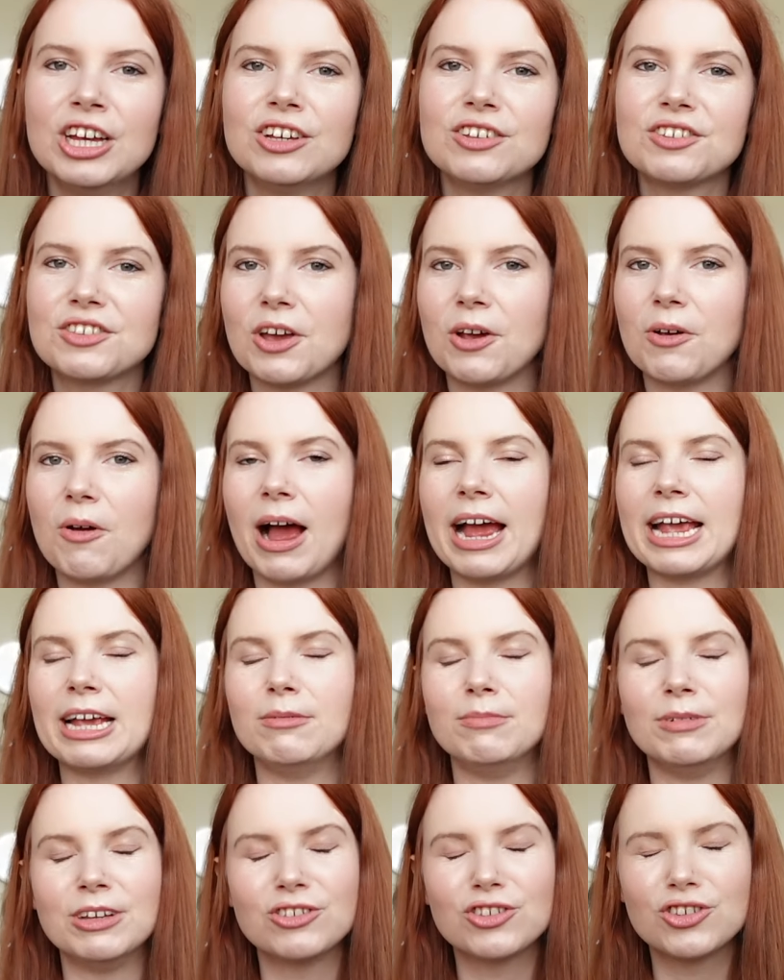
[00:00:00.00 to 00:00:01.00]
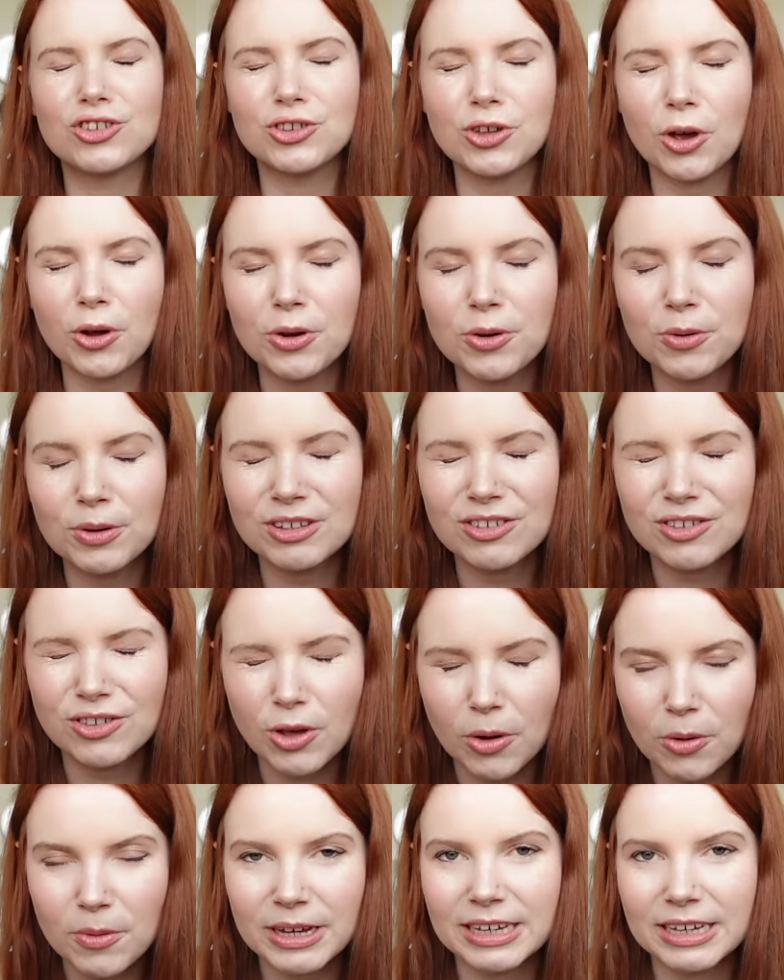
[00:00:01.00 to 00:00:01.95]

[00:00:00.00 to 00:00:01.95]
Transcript: So I am so